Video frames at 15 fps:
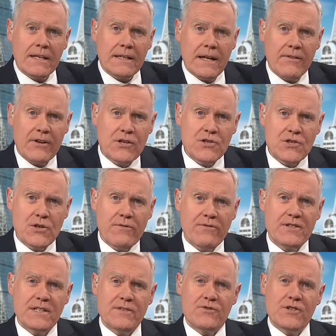Now, the
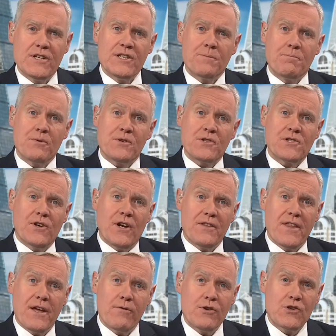Conservatives need to put
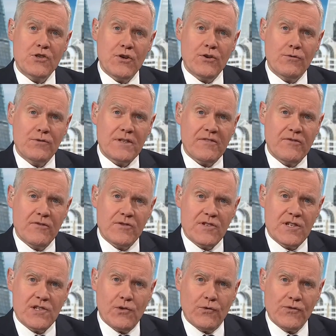aside their internal
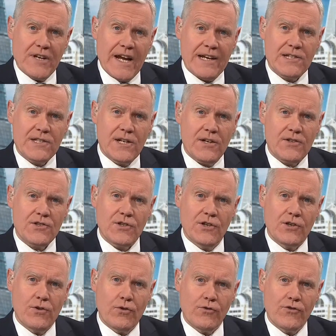differences on tax cuts
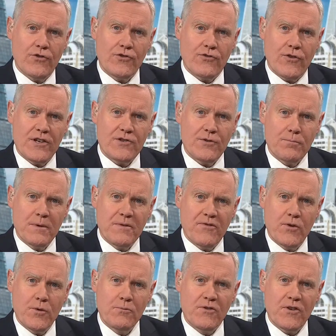and concentrate on
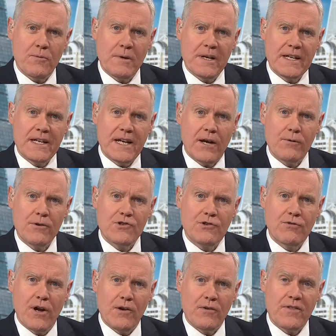reforms that will encourage
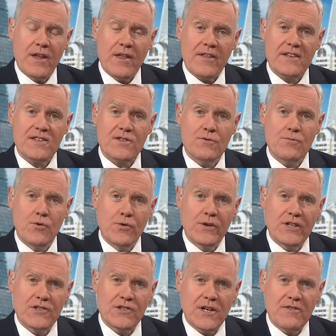growth. That's the
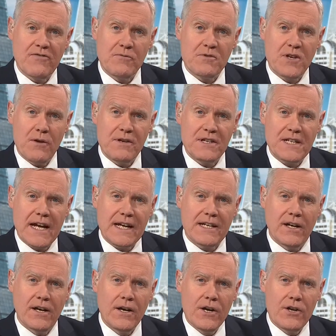warning today from Tony
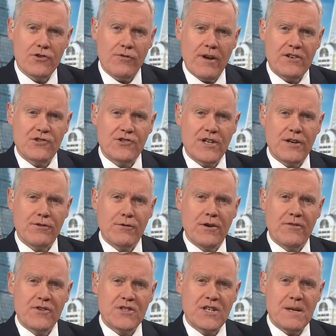Danker, Director General
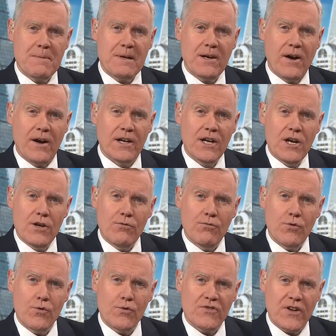of the CBI, who
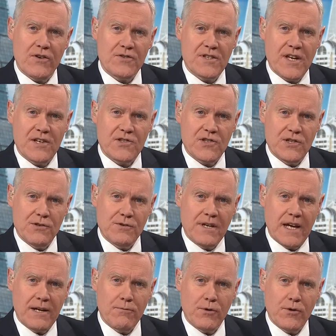also says the
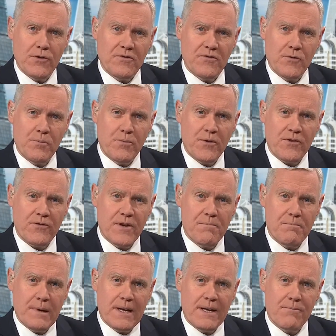UK will lose
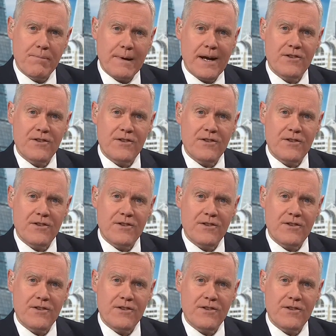£4.3 billion